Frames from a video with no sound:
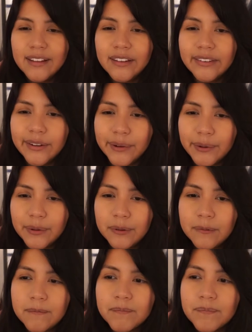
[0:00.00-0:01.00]

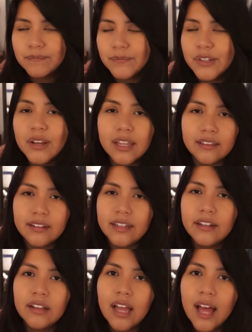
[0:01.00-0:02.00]
So you get the
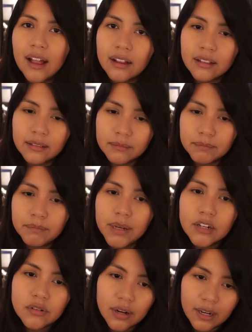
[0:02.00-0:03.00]
deal. I'll
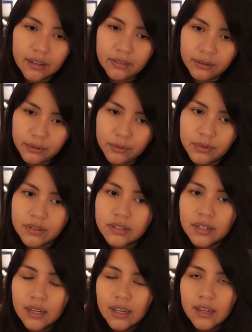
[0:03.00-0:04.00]
be trying those
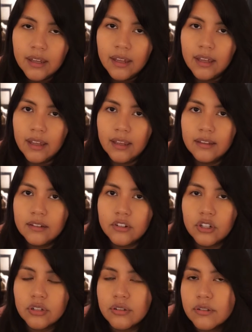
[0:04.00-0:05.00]
and
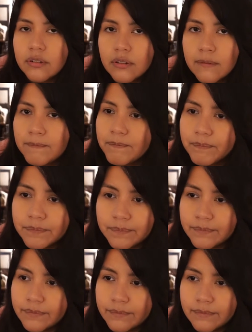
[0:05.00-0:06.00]
just
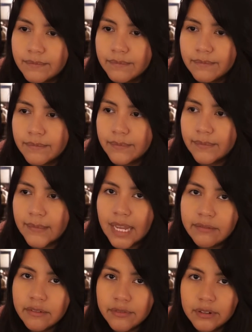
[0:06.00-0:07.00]
i
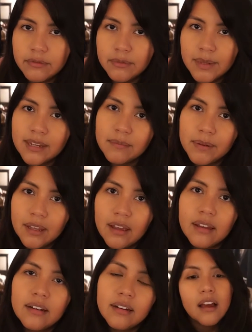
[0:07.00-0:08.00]
having fun with makeup
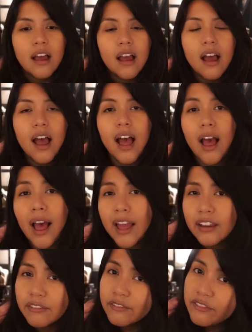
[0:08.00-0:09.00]
again.
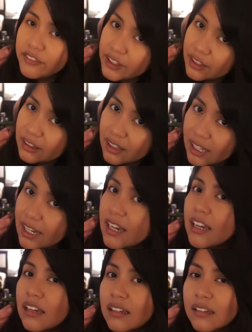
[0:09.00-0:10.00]
I feel
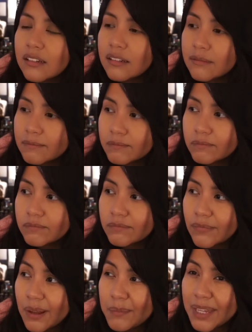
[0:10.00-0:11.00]
like
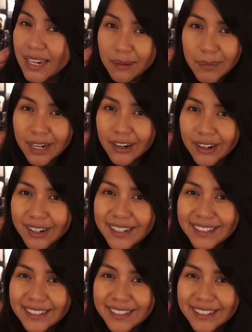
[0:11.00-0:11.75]
I'm getting better.